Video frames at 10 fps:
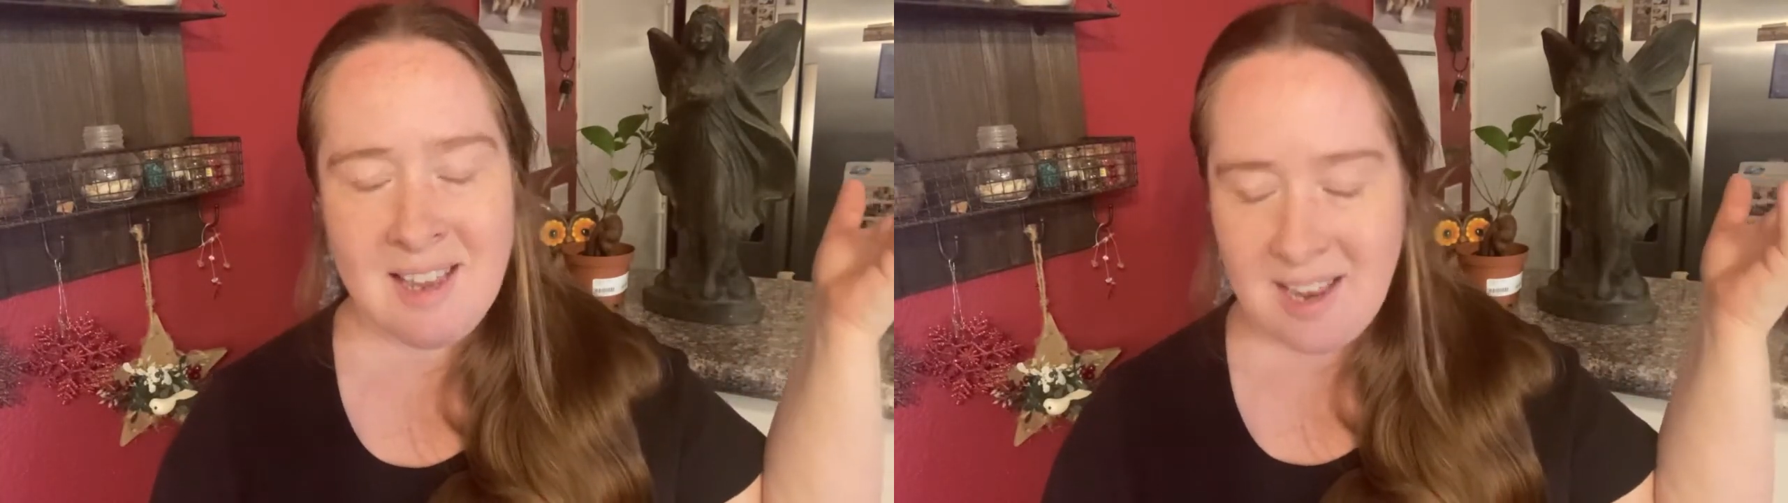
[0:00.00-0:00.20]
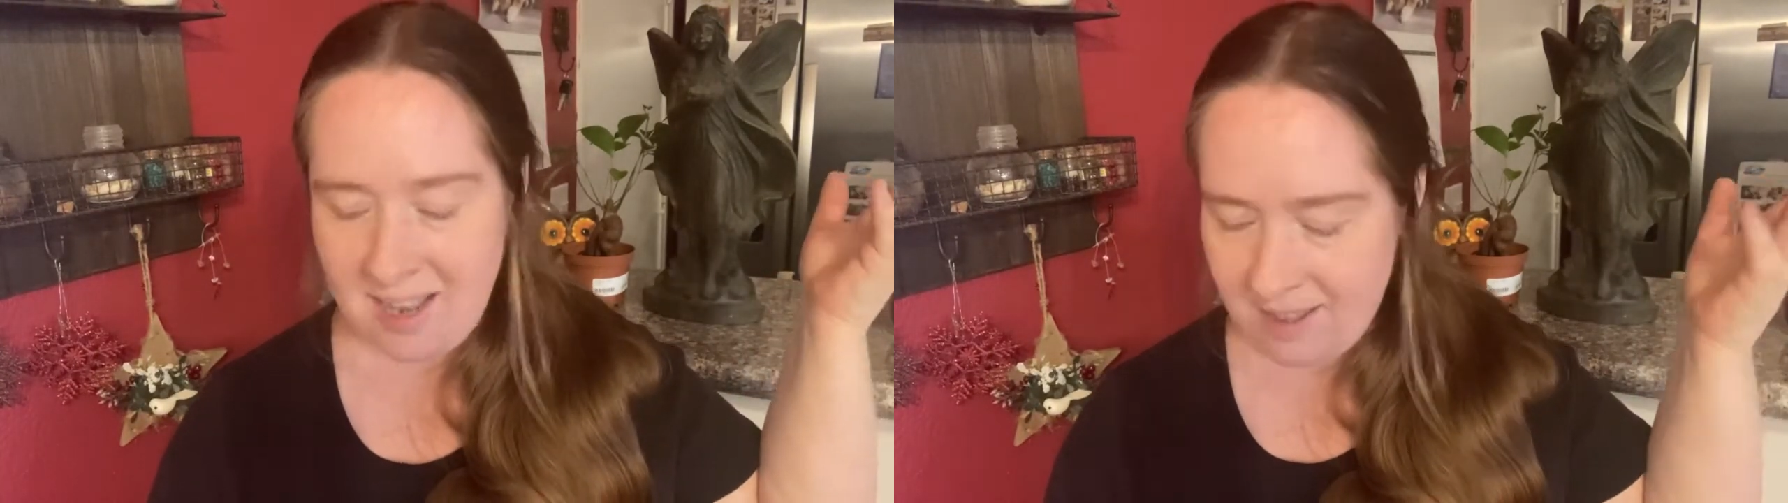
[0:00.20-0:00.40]

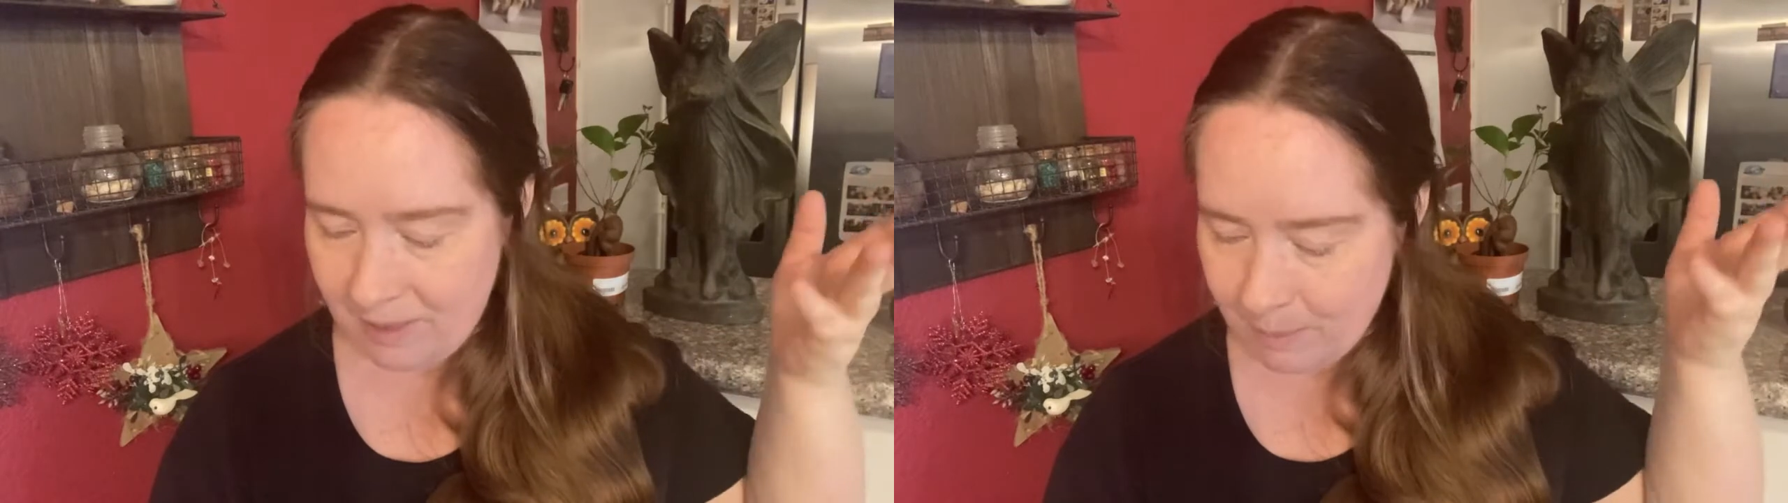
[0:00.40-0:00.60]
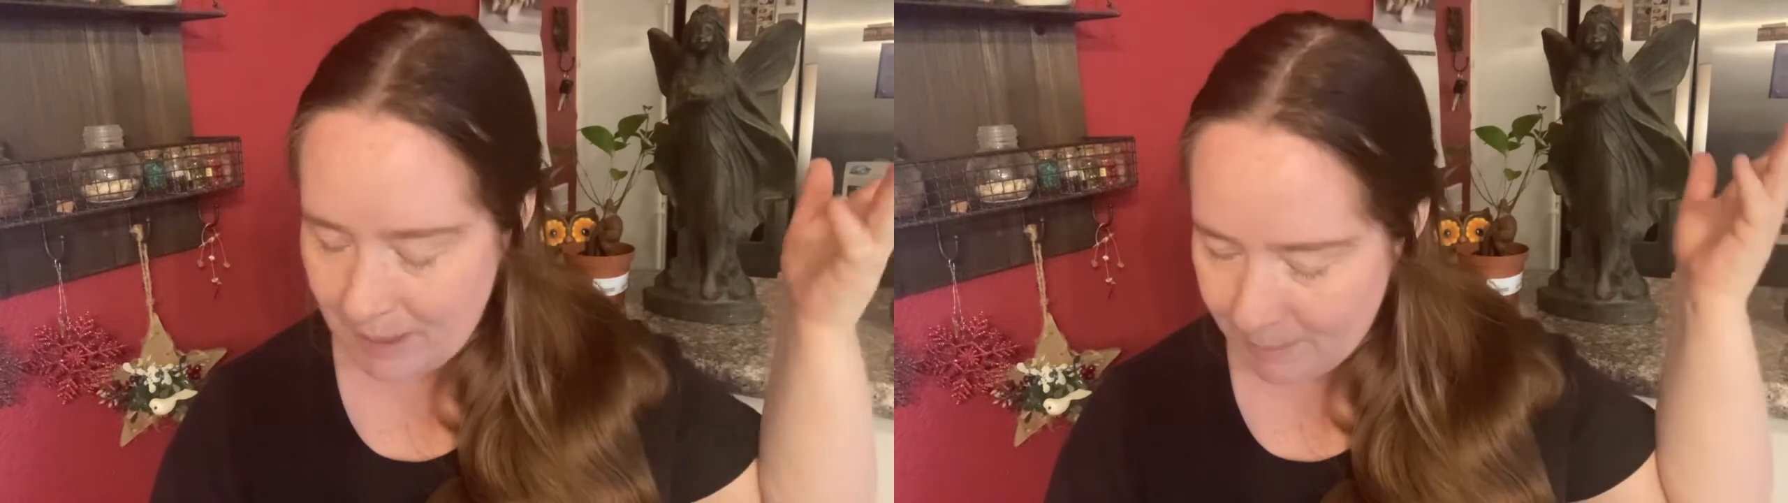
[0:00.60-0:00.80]
And then
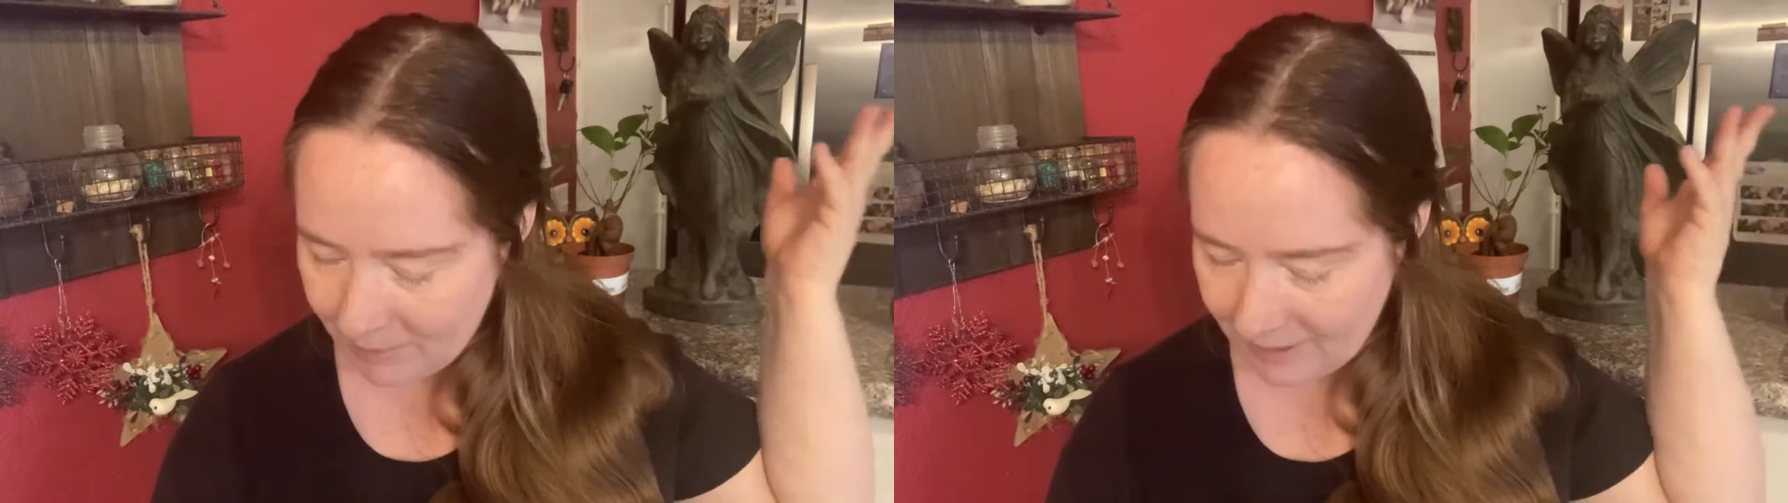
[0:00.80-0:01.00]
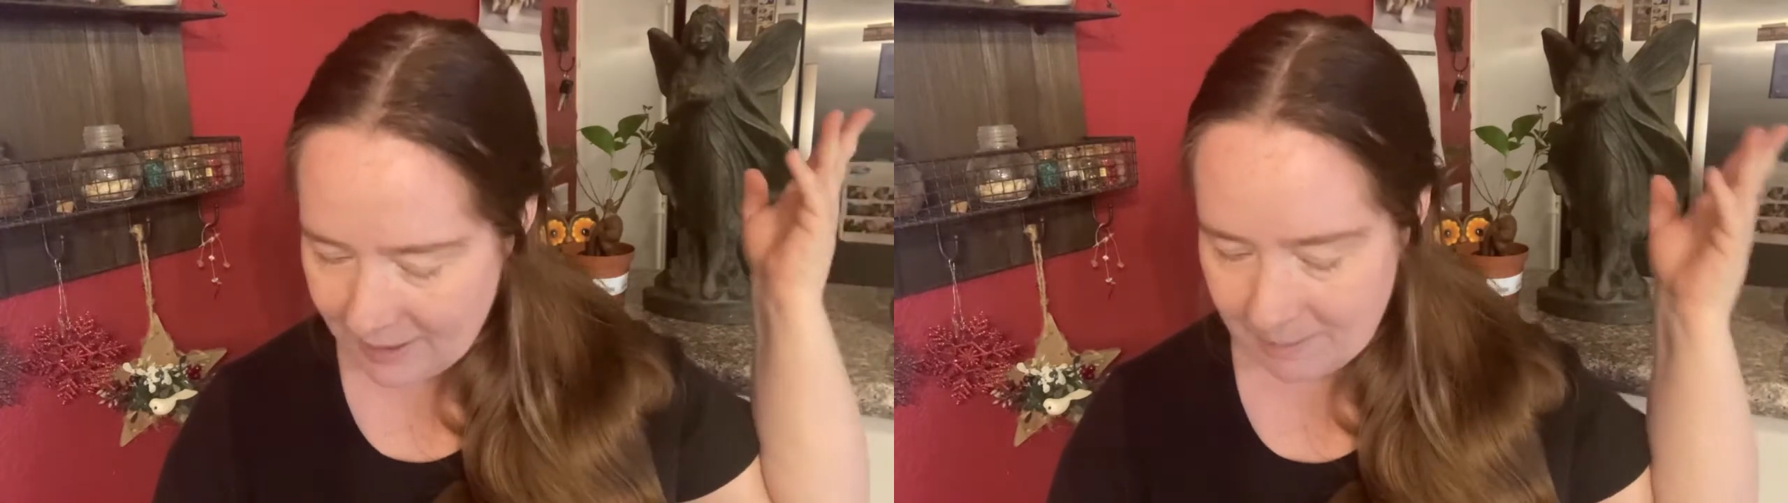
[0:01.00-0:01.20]
the
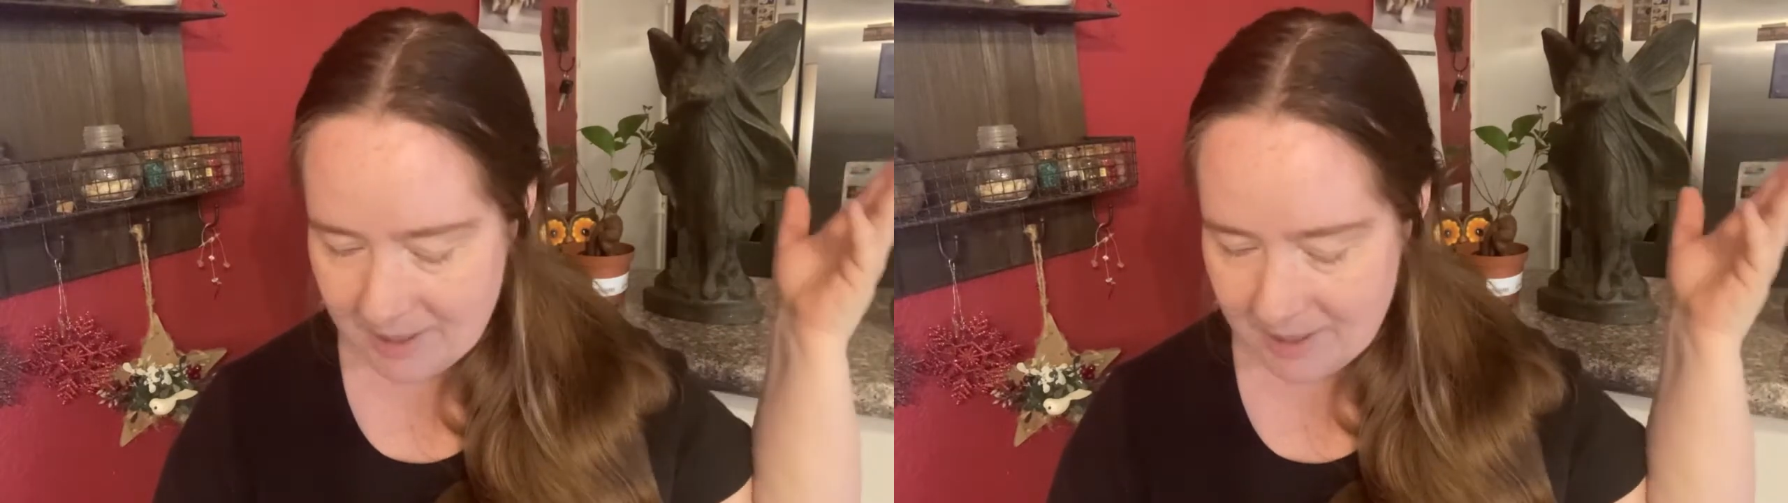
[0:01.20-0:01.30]
people end up